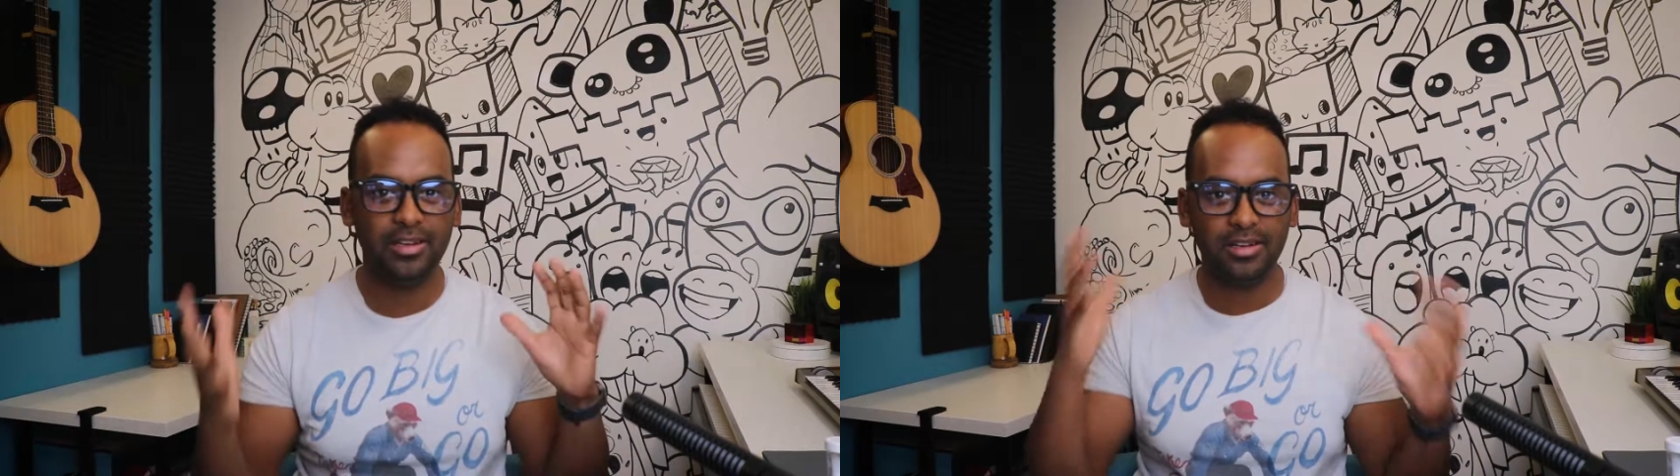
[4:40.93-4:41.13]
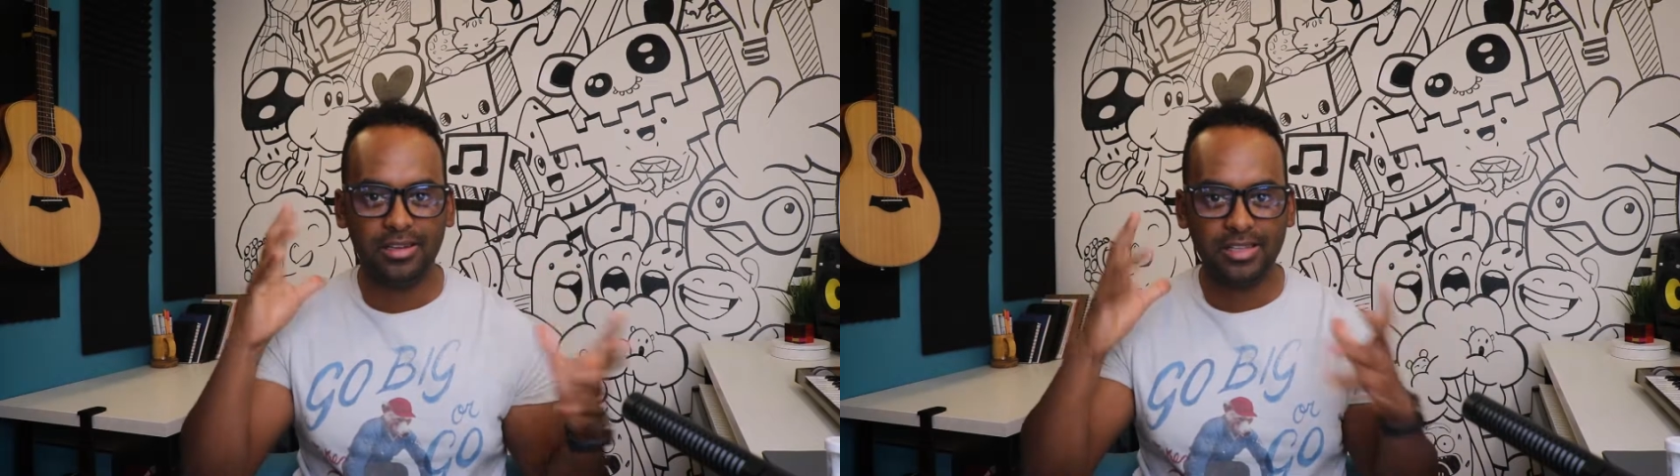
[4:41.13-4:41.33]

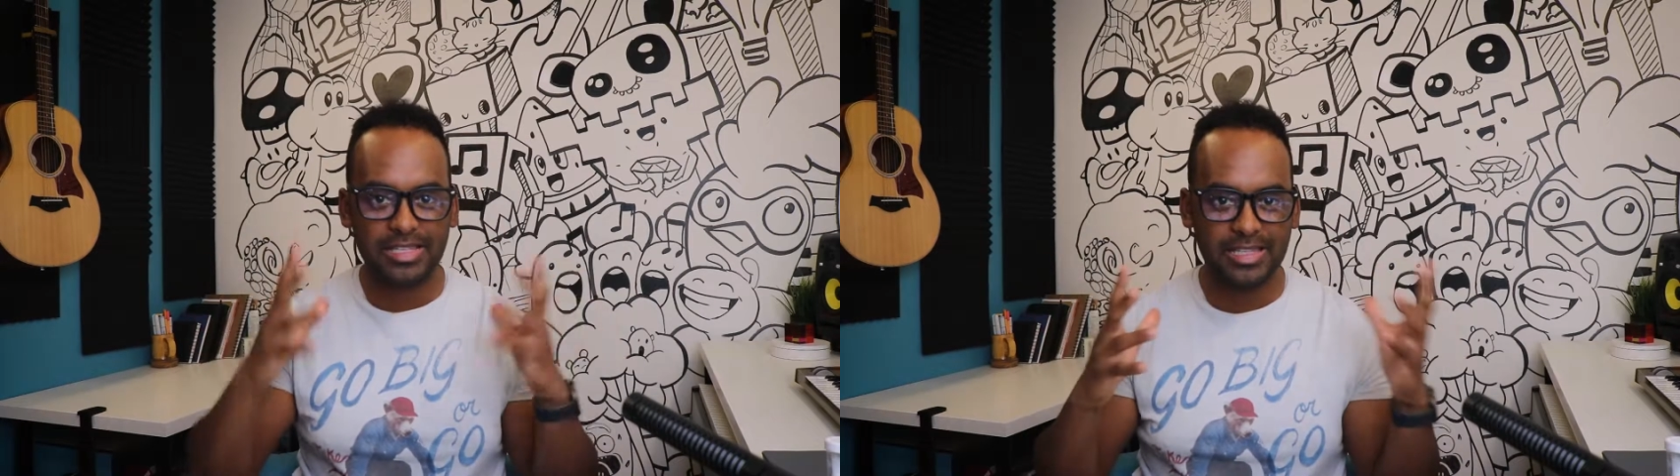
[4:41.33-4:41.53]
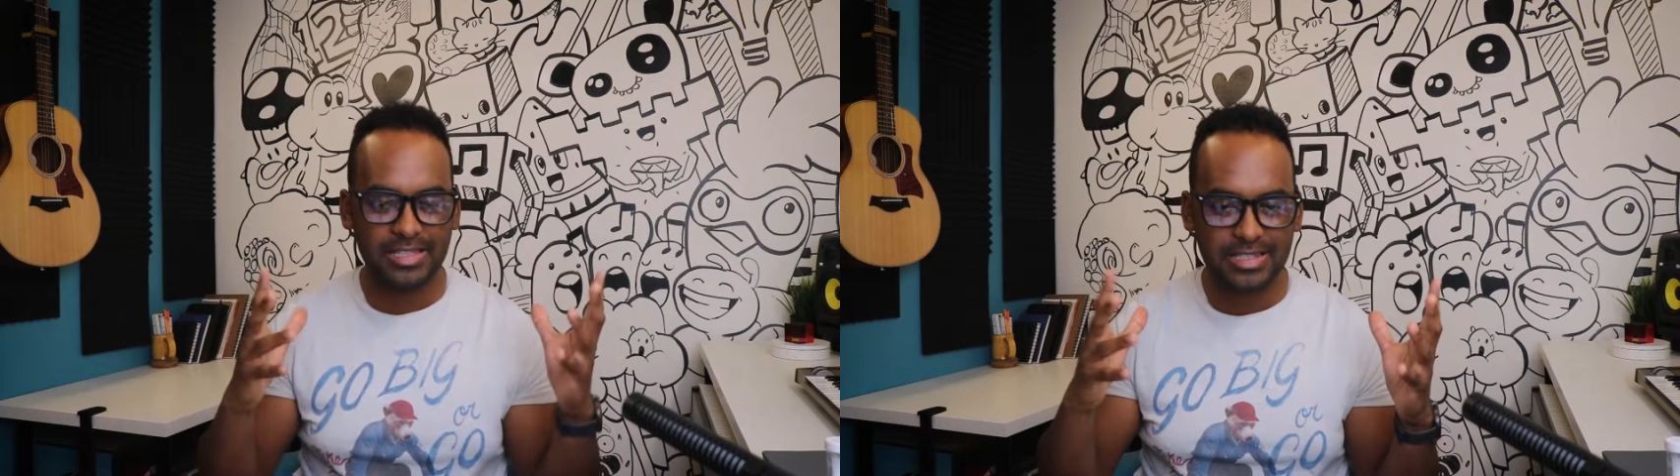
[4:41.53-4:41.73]
all these
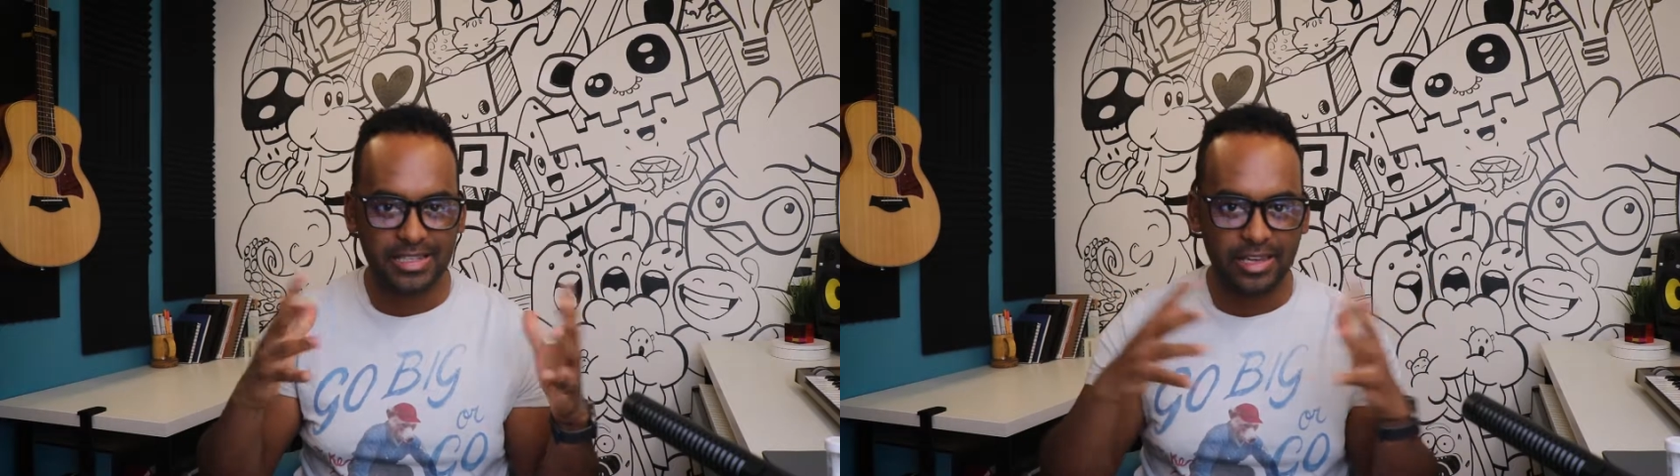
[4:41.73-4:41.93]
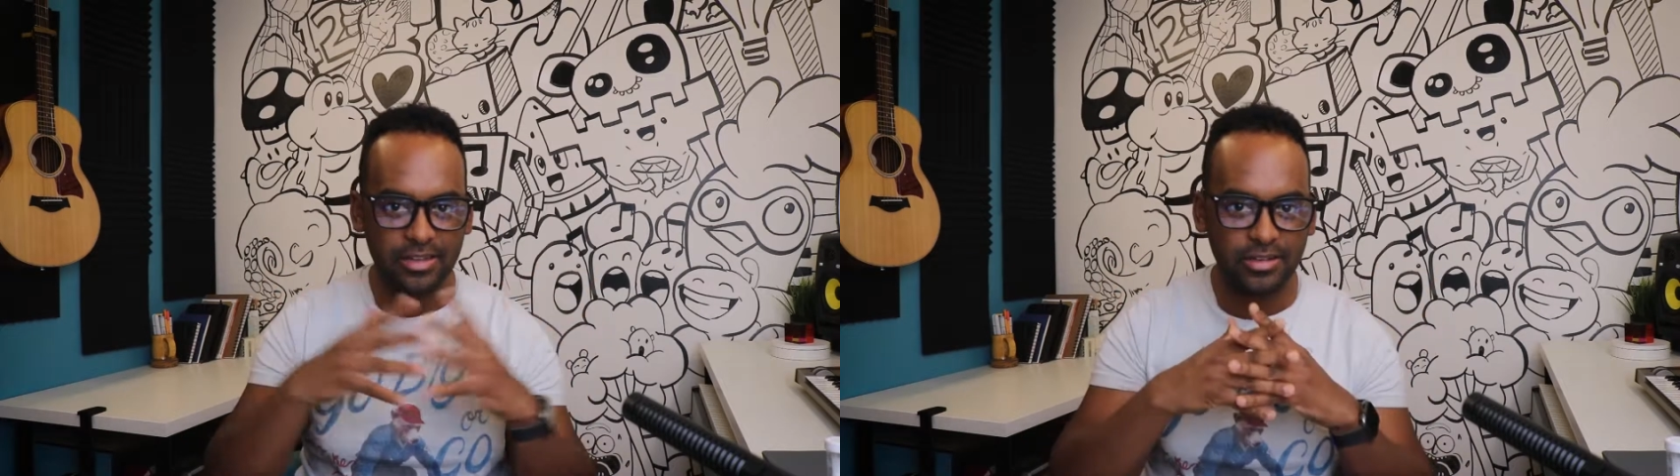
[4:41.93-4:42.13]
things
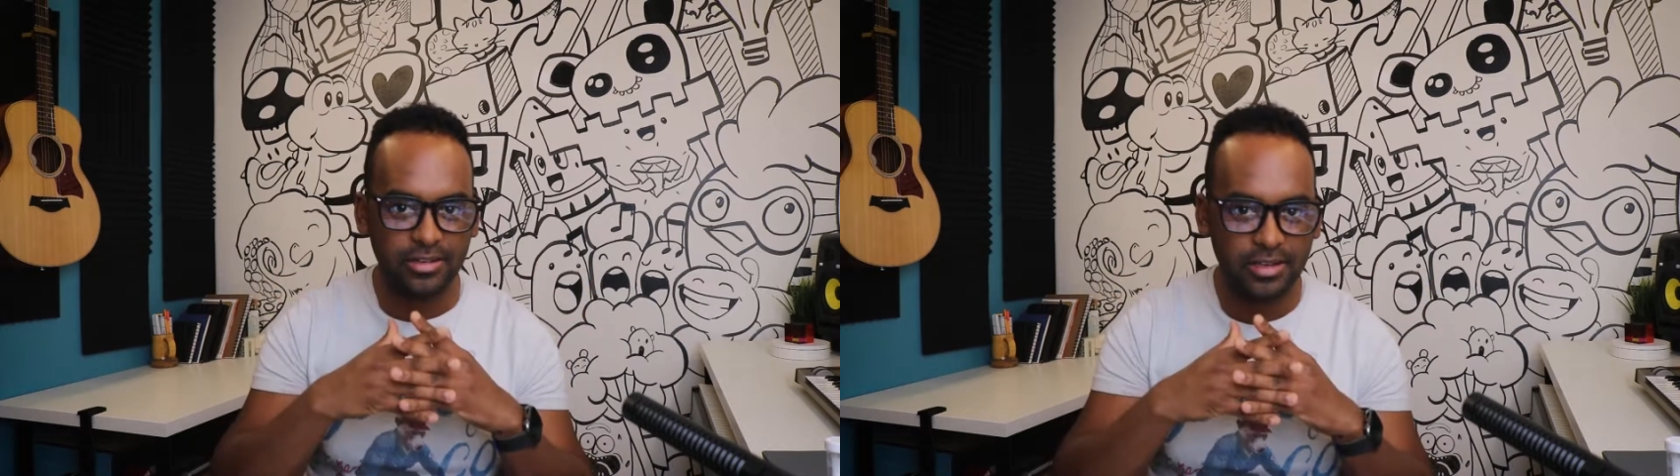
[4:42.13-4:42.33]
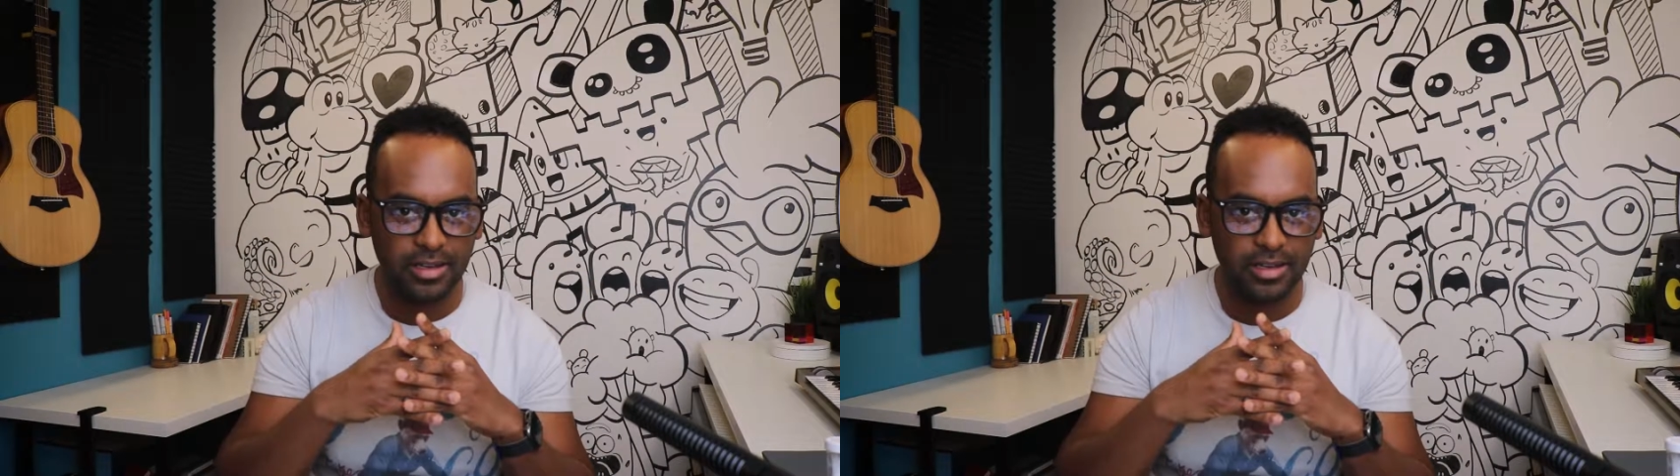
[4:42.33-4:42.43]
together,